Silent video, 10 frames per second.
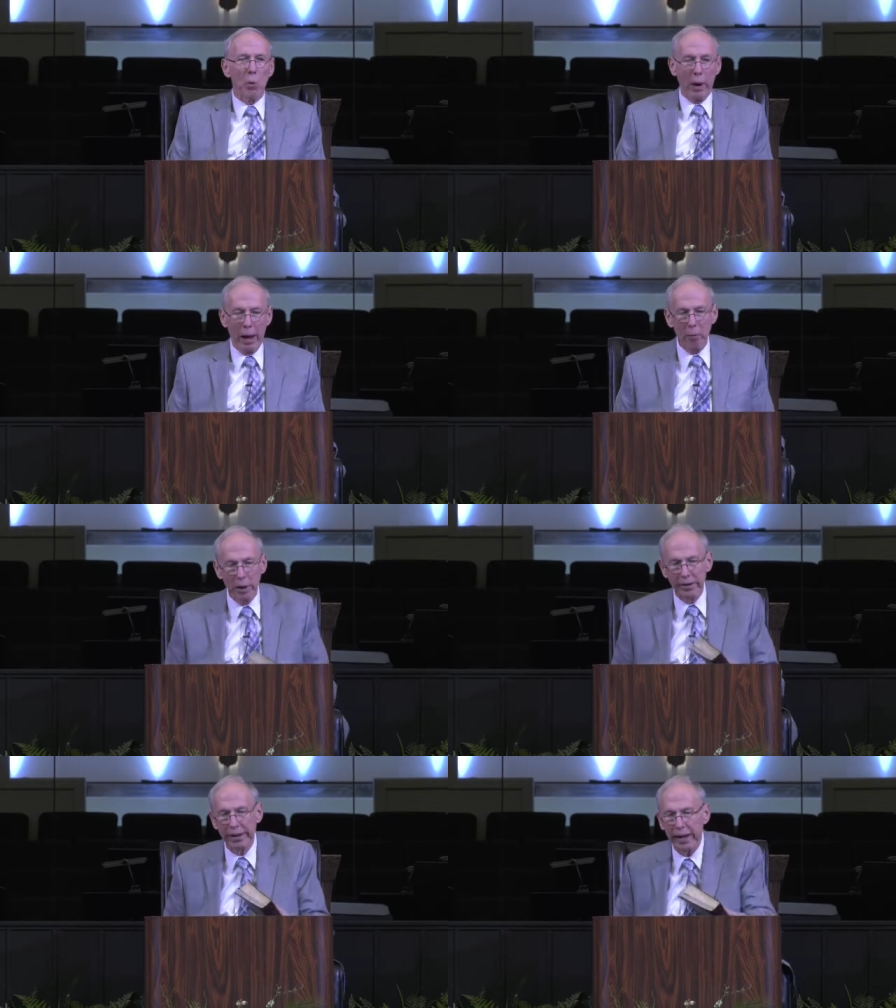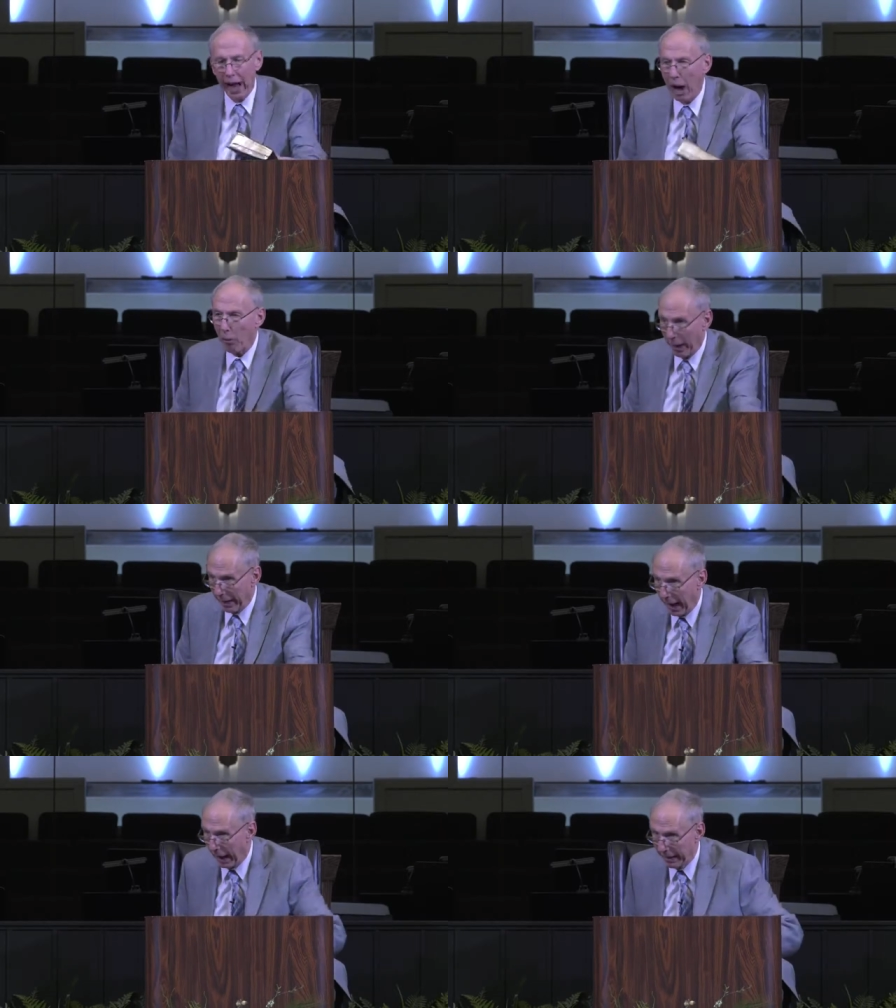Well, I want to tell you how I
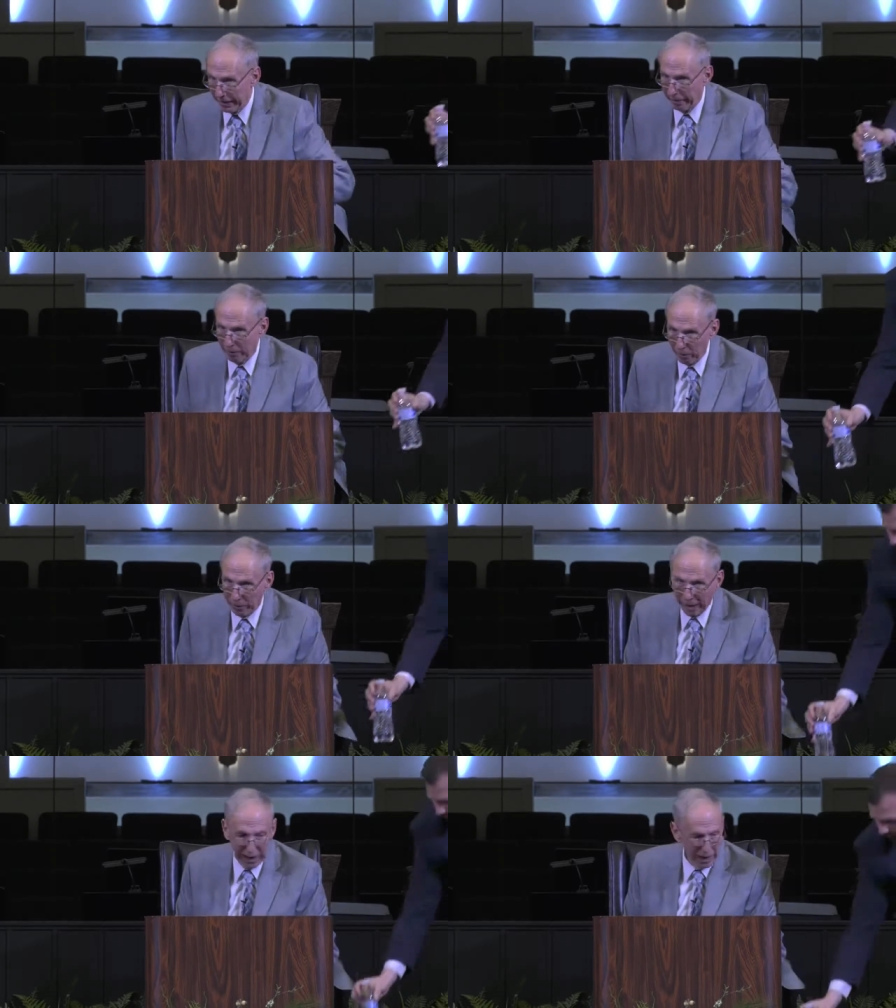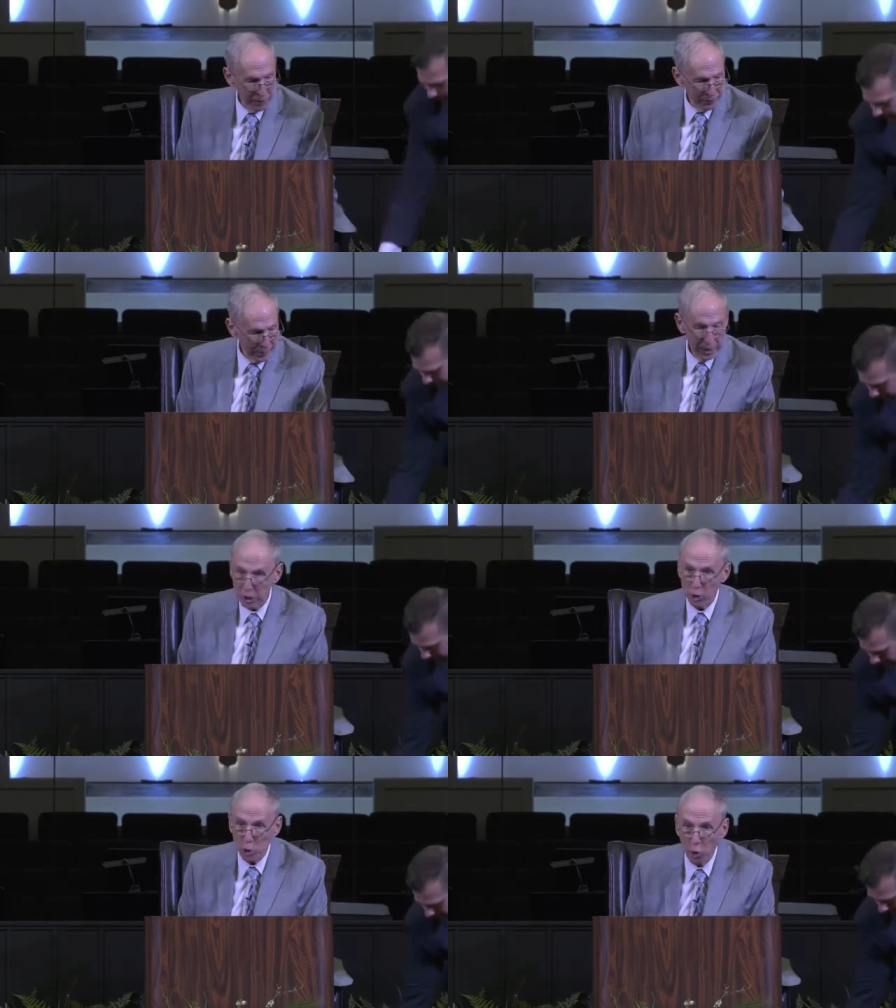got here, okay?
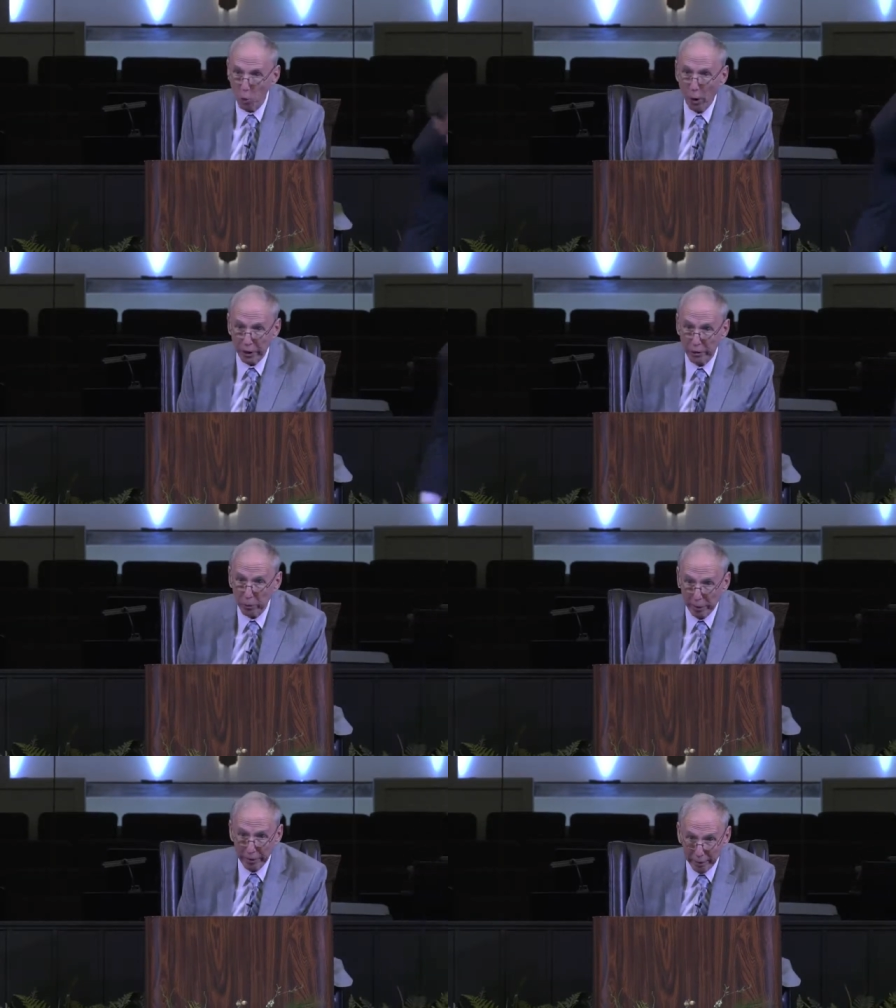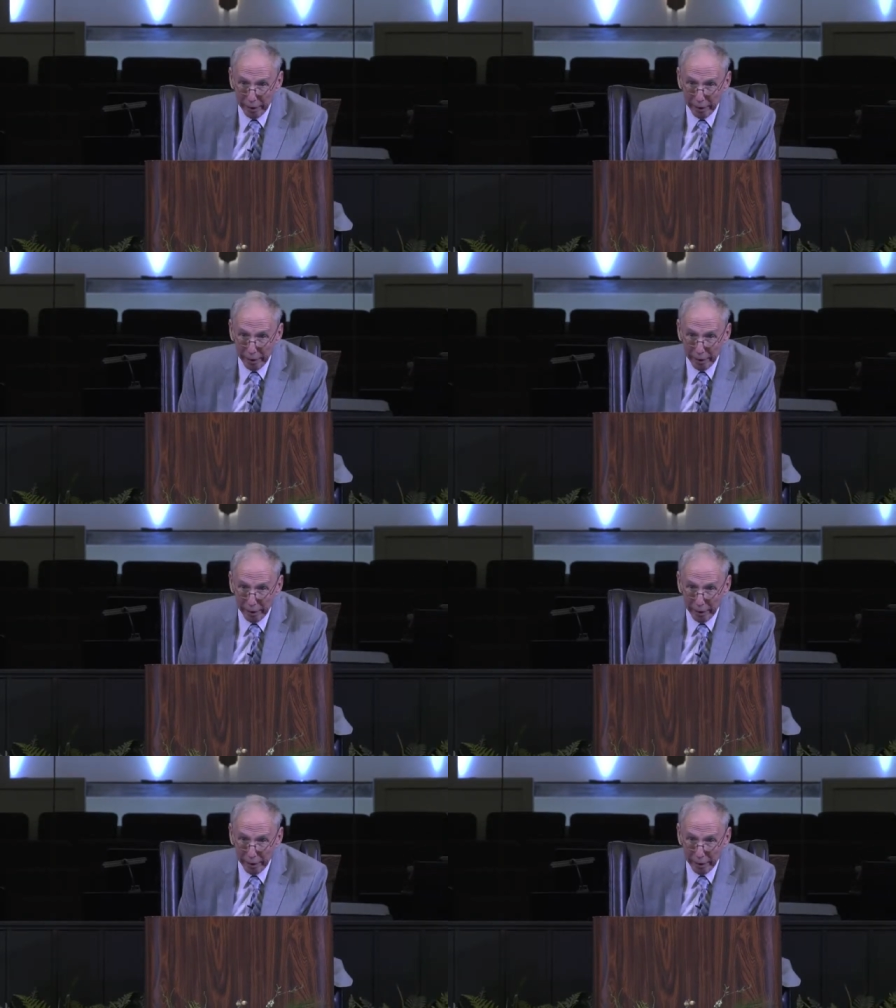You don't want to do it.